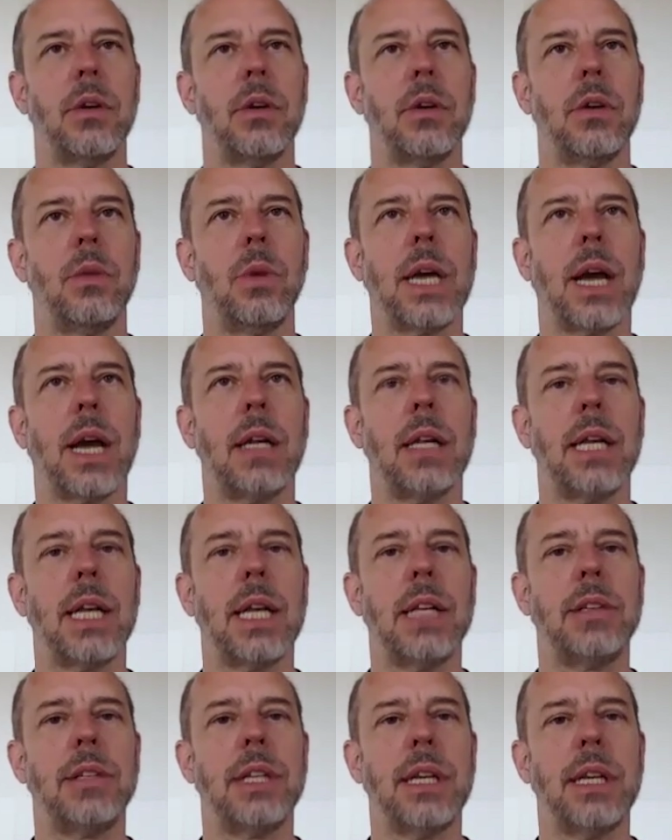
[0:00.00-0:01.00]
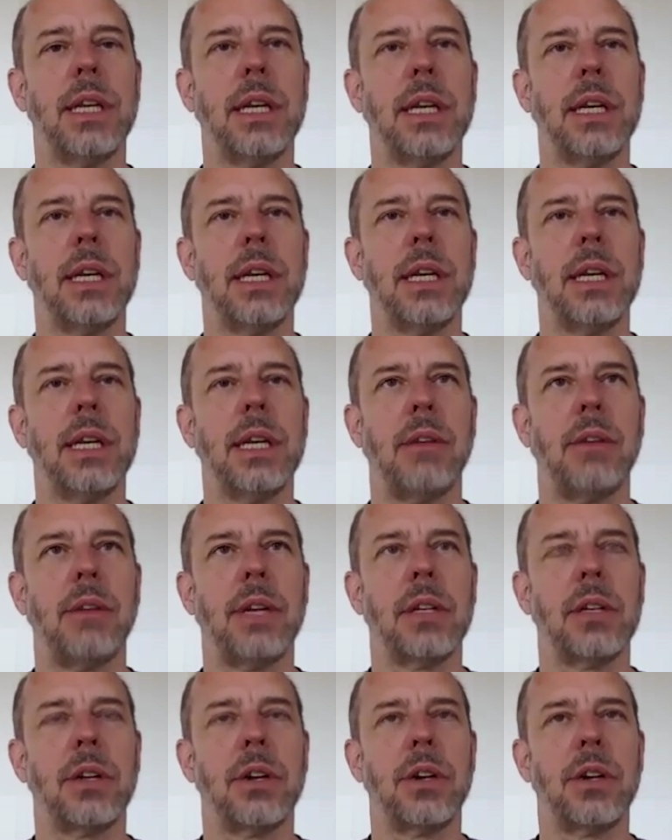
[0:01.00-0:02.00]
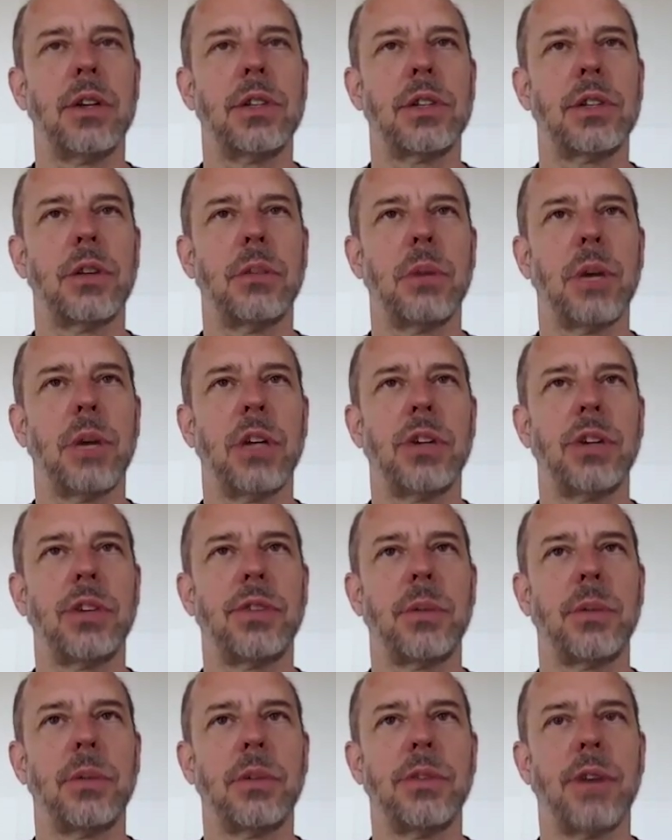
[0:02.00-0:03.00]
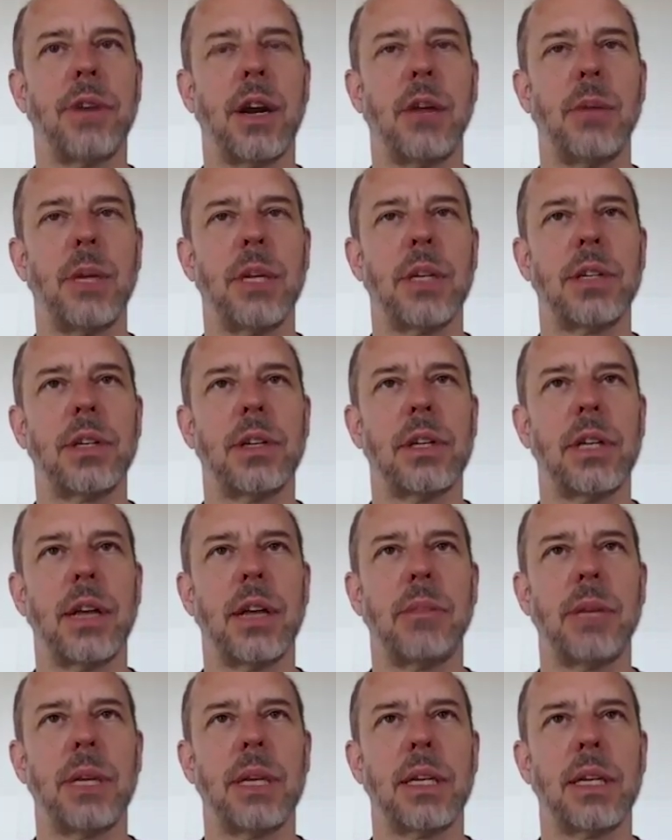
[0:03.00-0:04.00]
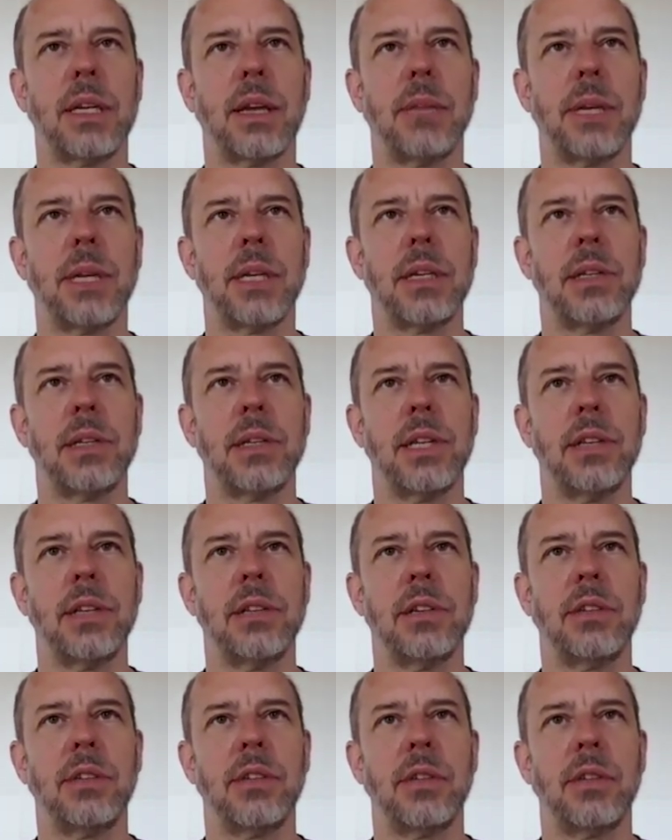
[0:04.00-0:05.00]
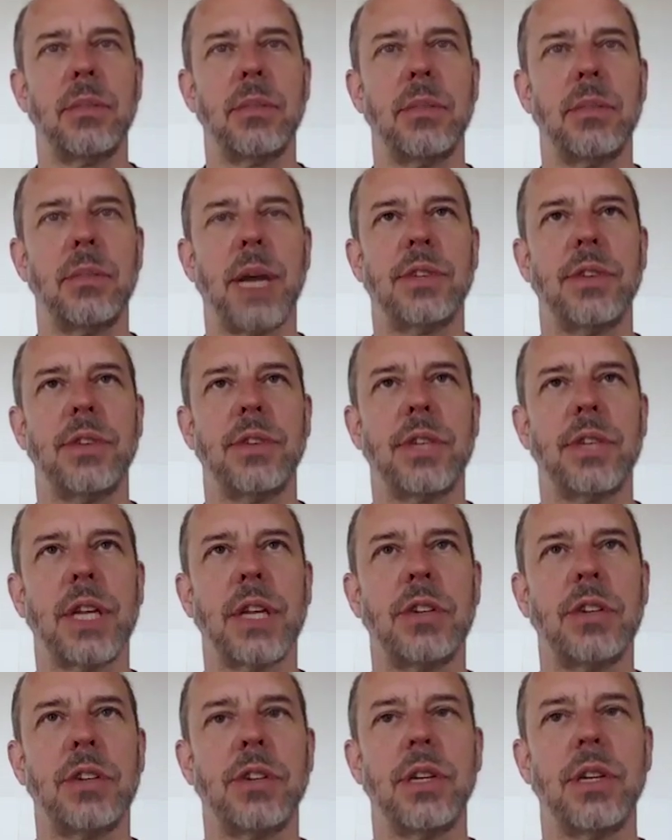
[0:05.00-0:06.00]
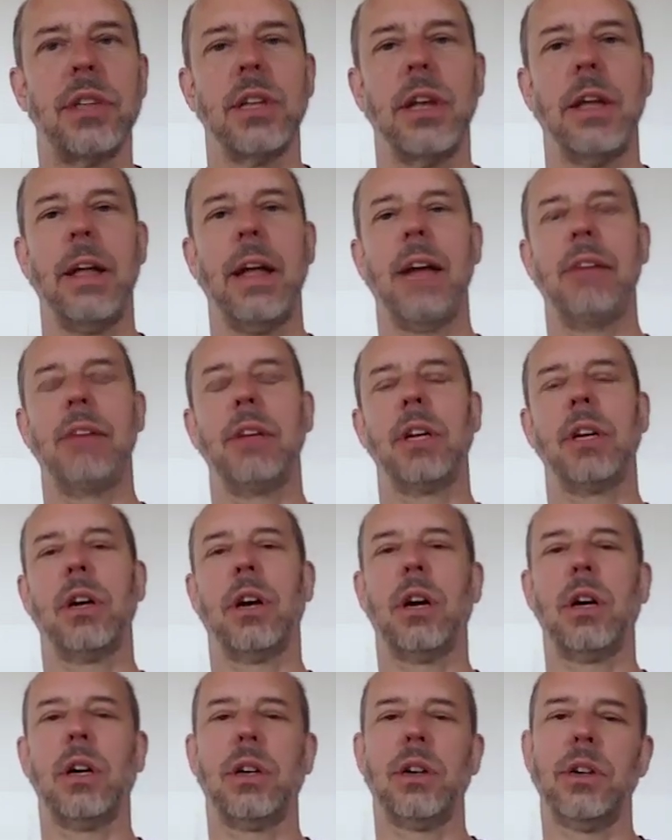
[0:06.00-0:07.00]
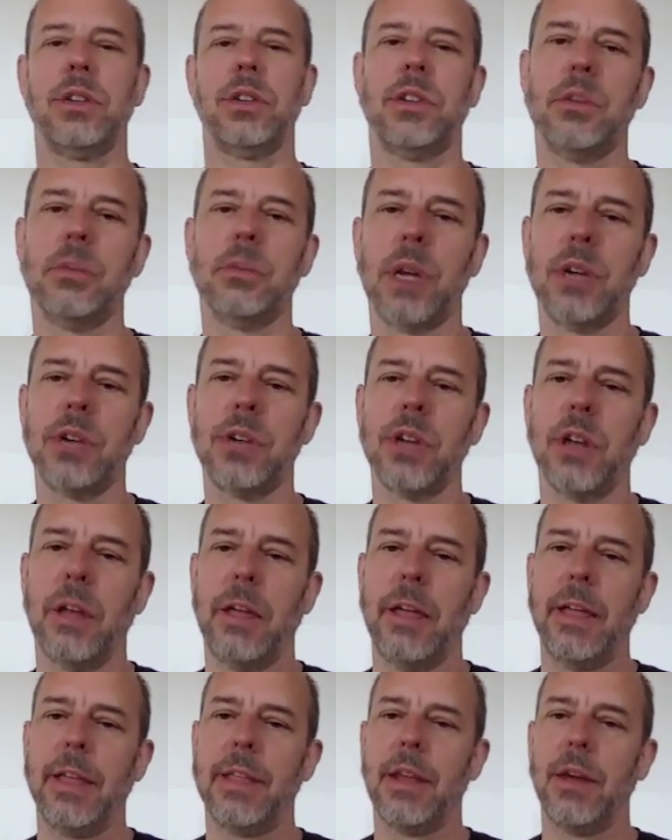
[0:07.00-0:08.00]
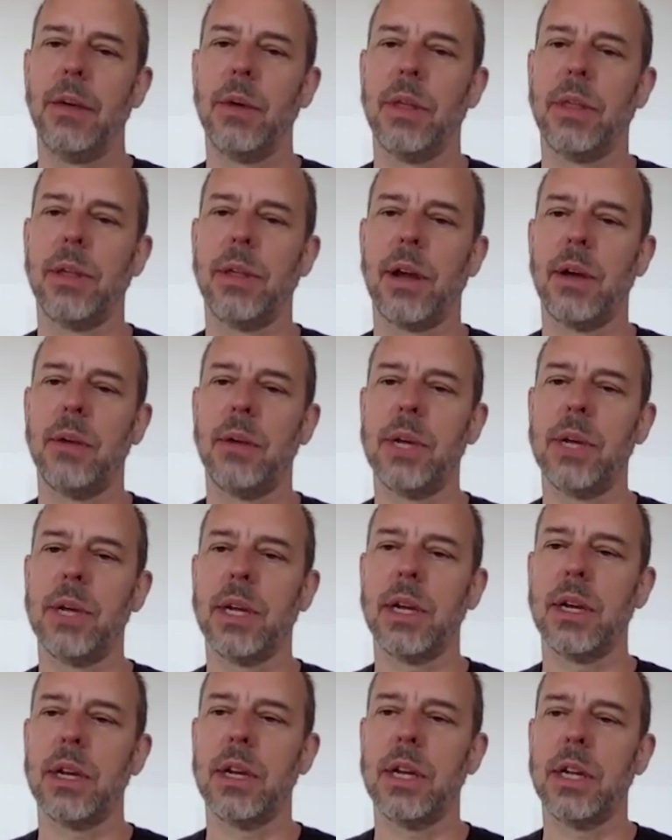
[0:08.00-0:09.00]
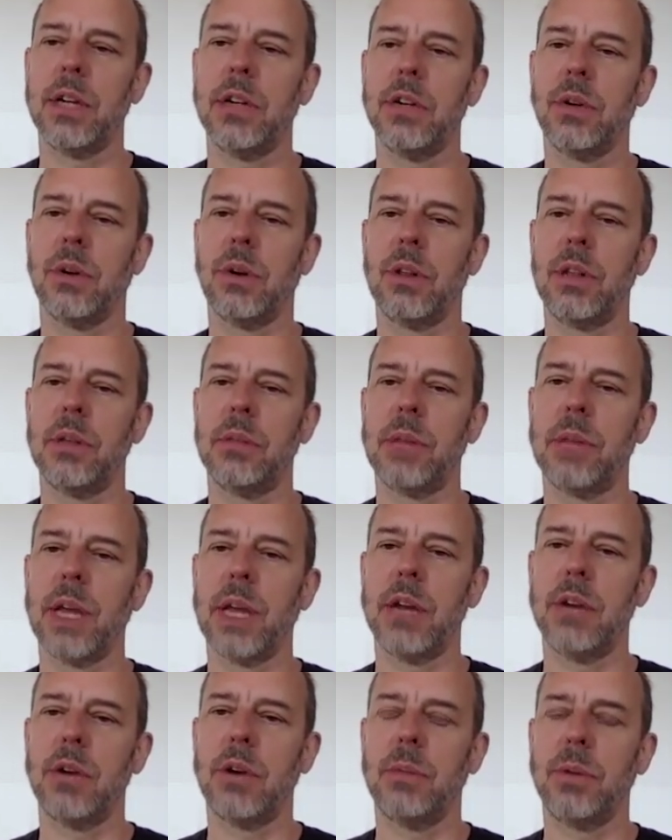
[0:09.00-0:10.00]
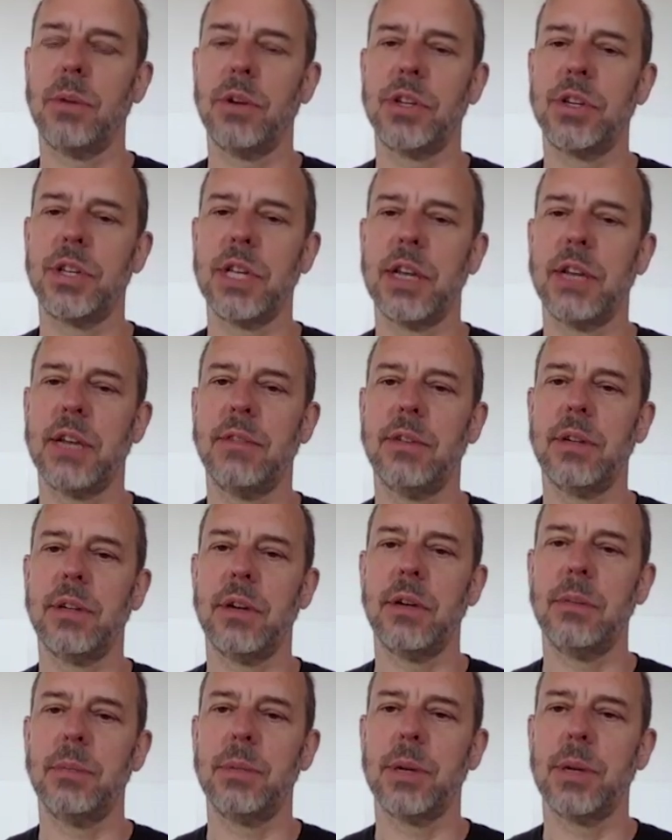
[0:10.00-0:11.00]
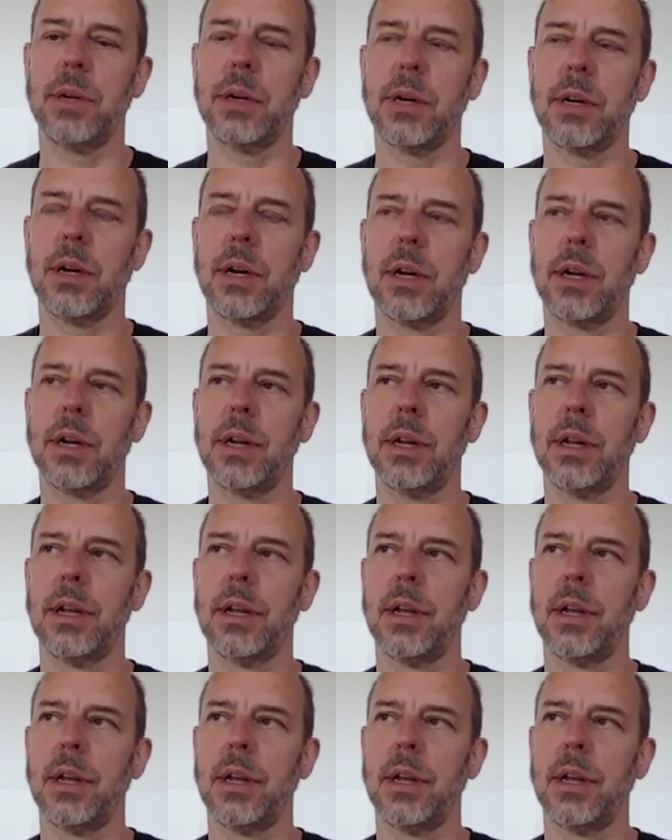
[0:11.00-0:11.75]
we got lazy, having learned so much from environmental and epidemic diseases over the past few centuries, having conquered so much, that we thought we could ignore them and or push the envelope on